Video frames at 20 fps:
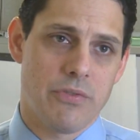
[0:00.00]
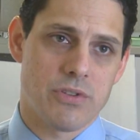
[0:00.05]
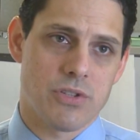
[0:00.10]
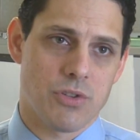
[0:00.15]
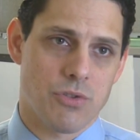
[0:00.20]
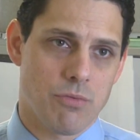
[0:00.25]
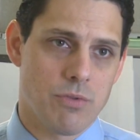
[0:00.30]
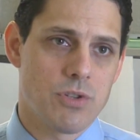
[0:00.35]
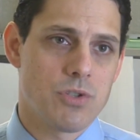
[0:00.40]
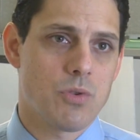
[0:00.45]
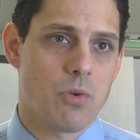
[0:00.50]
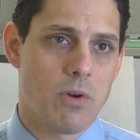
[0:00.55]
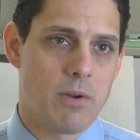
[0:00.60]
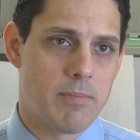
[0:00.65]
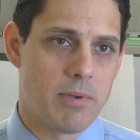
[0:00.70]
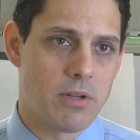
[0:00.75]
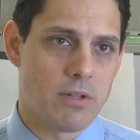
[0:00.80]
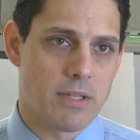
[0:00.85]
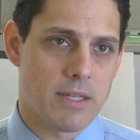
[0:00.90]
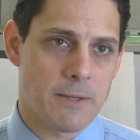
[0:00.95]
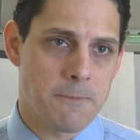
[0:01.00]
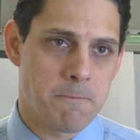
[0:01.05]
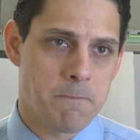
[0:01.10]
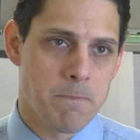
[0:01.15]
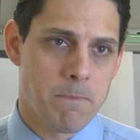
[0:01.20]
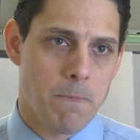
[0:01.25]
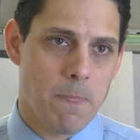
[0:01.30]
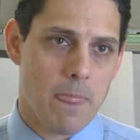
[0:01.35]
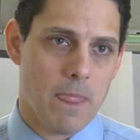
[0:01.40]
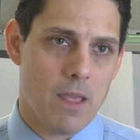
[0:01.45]
is a three-story building.
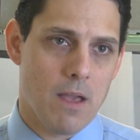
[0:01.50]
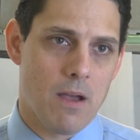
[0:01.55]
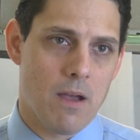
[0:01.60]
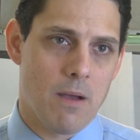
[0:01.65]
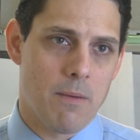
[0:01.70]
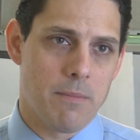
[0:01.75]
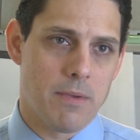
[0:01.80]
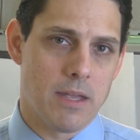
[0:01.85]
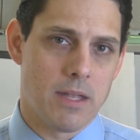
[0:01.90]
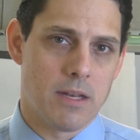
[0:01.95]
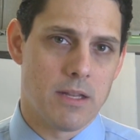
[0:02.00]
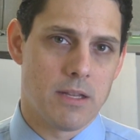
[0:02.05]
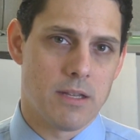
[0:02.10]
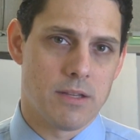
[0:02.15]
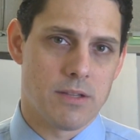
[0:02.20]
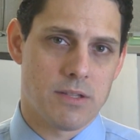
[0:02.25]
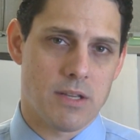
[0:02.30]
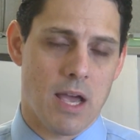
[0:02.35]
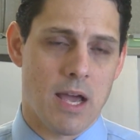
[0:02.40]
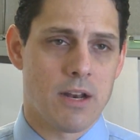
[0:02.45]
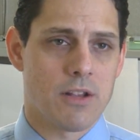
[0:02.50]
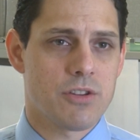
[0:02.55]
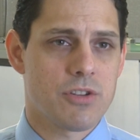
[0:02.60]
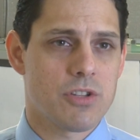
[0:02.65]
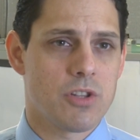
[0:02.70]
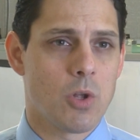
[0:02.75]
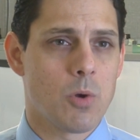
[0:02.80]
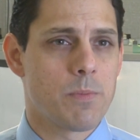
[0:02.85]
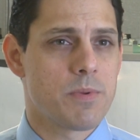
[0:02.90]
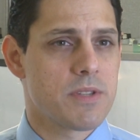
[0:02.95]
Um, it is on a
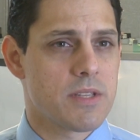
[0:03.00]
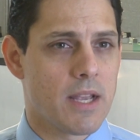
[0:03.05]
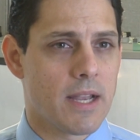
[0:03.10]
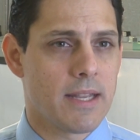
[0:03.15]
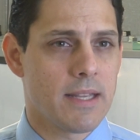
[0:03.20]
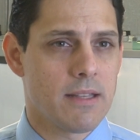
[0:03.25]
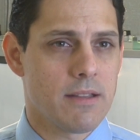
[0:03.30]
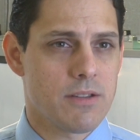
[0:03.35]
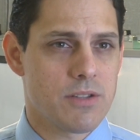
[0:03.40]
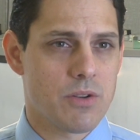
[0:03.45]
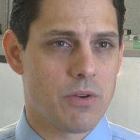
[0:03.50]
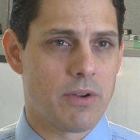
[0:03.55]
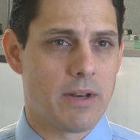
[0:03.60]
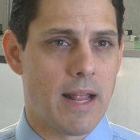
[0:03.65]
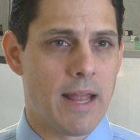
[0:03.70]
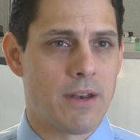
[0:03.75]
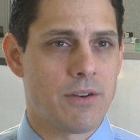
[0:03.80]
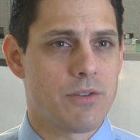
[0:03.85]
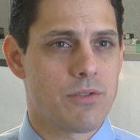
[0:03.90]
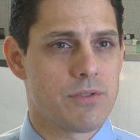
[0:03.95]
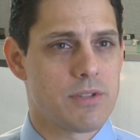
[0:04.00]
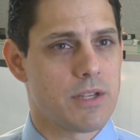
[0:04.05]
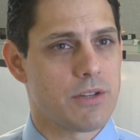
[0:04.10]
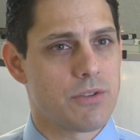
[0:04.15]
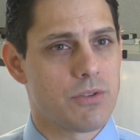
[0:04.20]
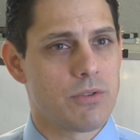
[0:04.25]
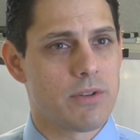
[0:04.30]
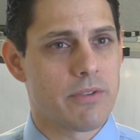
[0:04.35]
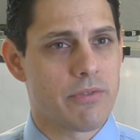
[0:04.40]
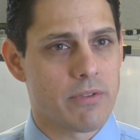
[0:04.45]
slope site, so it enters at
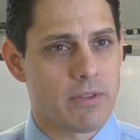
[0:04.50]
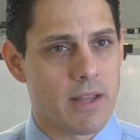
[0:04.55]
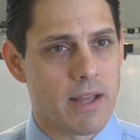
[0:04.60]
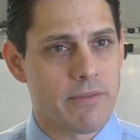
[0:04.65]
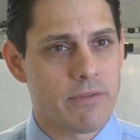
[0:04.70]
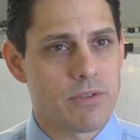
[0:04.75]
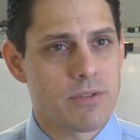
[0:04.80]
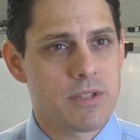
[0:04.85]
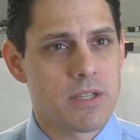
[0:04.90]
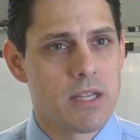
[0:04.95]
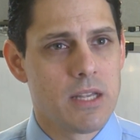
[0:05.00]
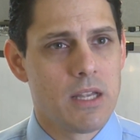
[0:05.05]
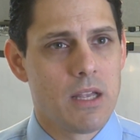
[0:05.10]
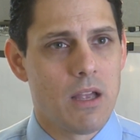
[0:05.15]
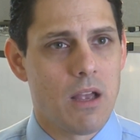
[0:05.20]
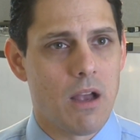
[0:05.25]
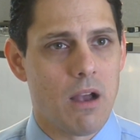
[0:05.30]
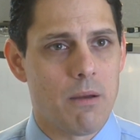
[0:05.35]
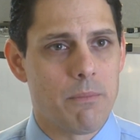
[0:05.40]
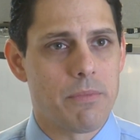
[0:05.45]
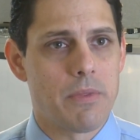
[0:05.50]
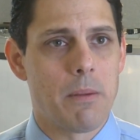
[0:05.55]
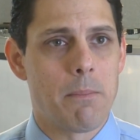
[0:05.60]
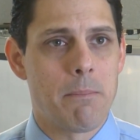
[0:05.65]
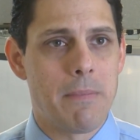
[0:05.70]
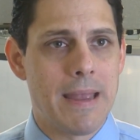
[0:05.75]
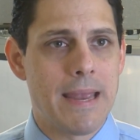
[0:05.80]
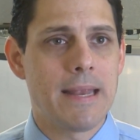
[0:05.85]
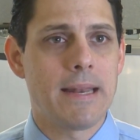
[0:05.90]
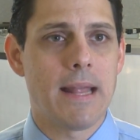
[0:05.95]
two different levels. Um, the
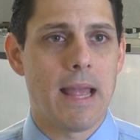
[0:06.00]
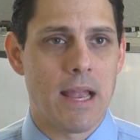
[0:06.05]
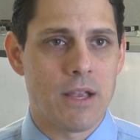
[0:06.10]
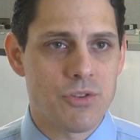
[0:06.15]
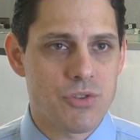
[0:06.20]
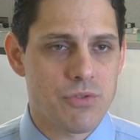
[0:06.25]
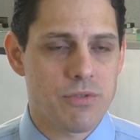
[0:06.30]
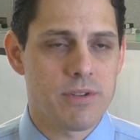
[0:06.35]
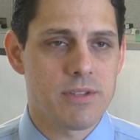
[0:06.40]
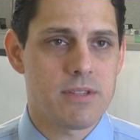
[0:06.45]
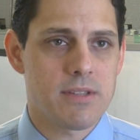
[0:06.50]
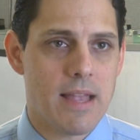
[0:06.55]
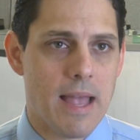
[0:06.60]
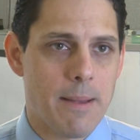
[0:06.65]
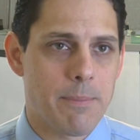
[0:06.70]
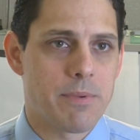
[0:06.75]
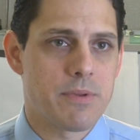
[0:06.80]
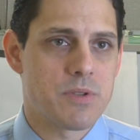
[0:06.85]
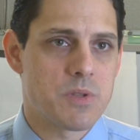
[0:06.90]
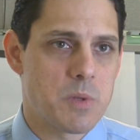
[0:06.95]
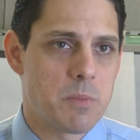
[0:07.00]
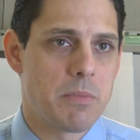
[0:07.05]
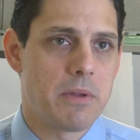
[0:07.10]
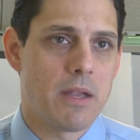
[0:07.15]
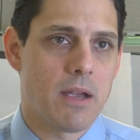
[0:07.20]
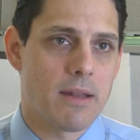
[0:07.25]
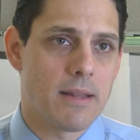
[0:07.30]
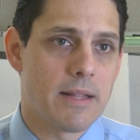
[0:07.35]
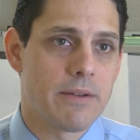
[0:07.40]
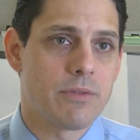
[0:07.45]
main entrance happens to
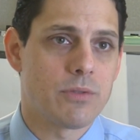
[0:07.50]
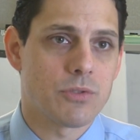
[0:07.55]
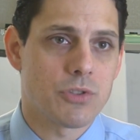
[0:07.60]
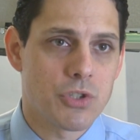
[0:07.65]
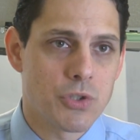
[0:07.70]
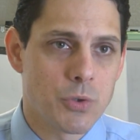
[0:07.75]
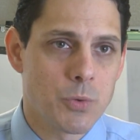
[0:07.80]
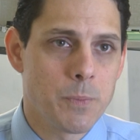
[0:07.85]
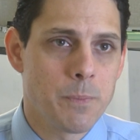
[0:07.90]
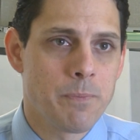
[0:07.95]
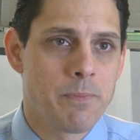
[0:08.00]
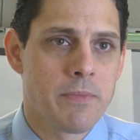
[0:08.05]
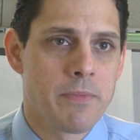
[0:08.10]
be on level two.